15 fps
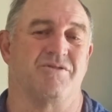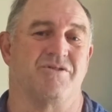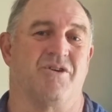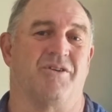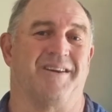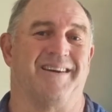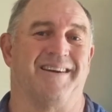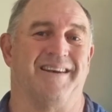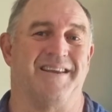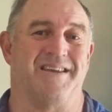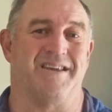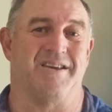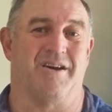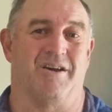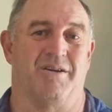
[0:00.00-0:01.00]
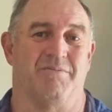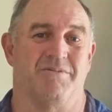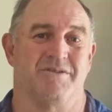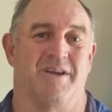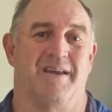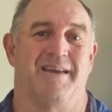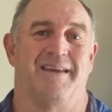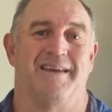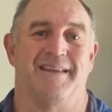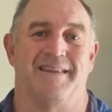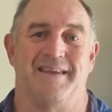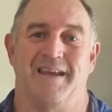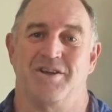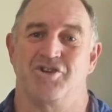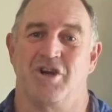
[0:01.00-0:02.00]
result in leaky homes,
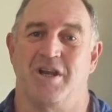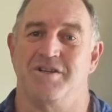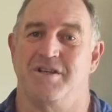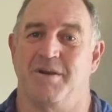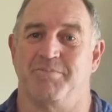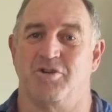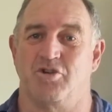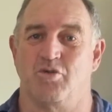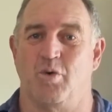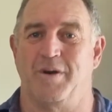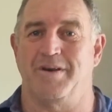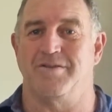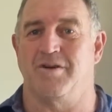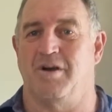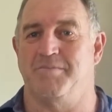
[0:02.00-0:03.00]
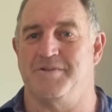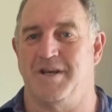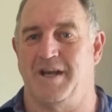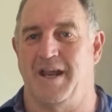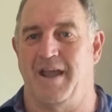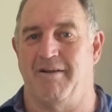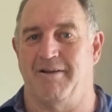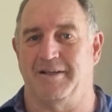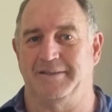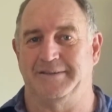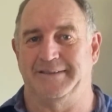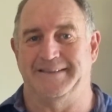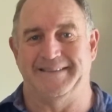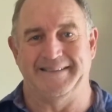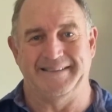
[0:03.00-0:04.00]
the air changing up to 20 times in an hour.
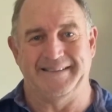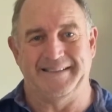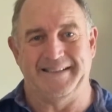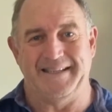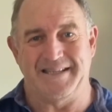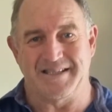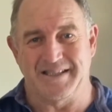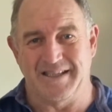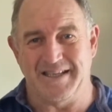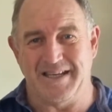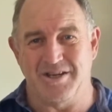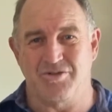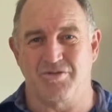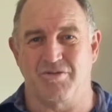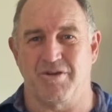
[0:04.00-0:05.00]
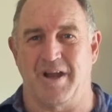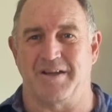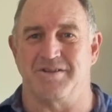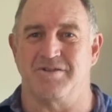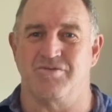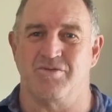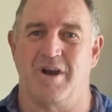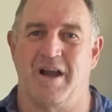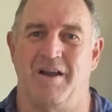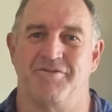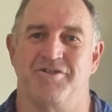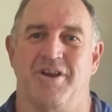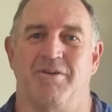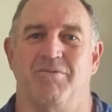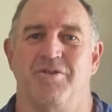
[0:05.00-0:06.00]
This leakage creates
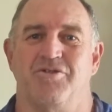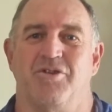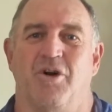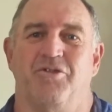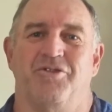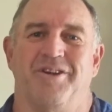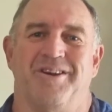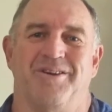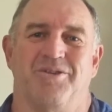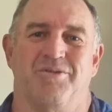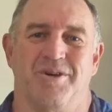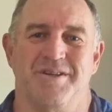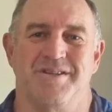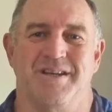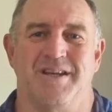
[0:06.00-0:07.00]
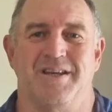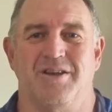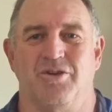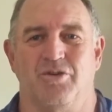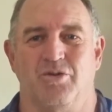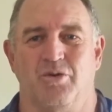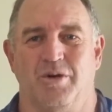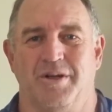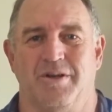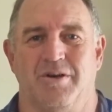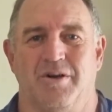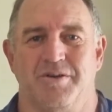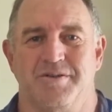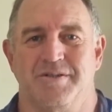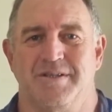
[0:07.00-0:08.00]
drafts and results in increased heating and cooling
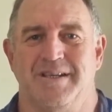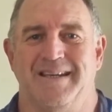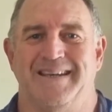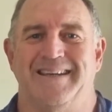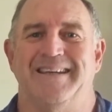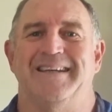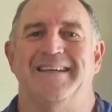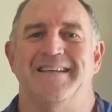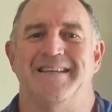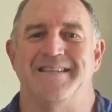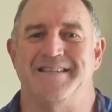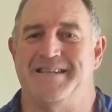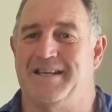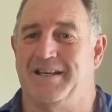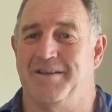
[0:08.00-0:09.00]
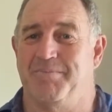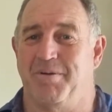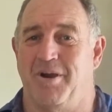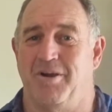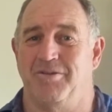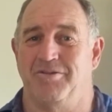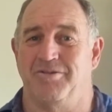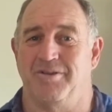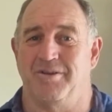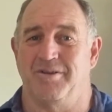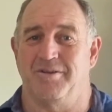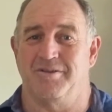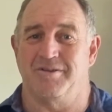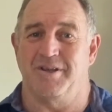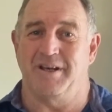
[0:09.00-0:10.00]
costs.
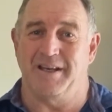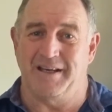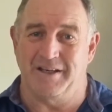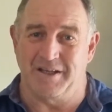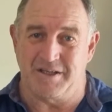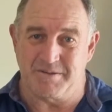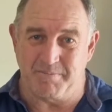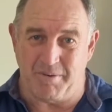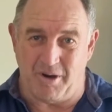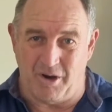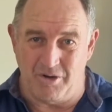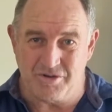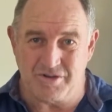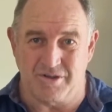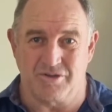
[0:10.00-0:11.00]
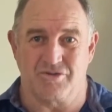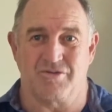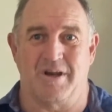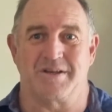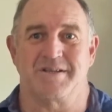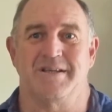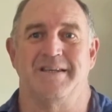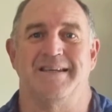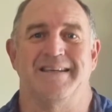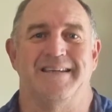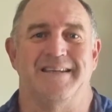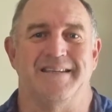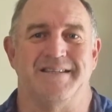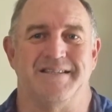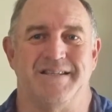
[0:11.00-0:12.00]
Sealing leaks post-construction
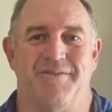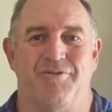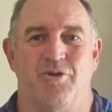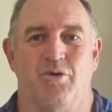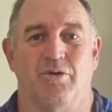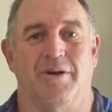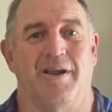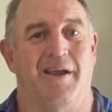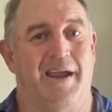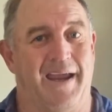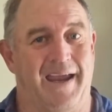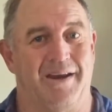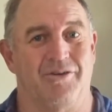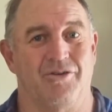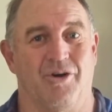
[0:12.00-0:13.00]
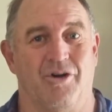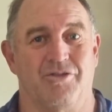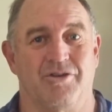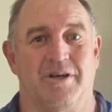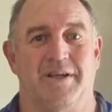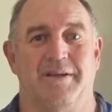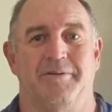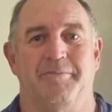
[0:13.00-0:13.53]
is difficult and costly.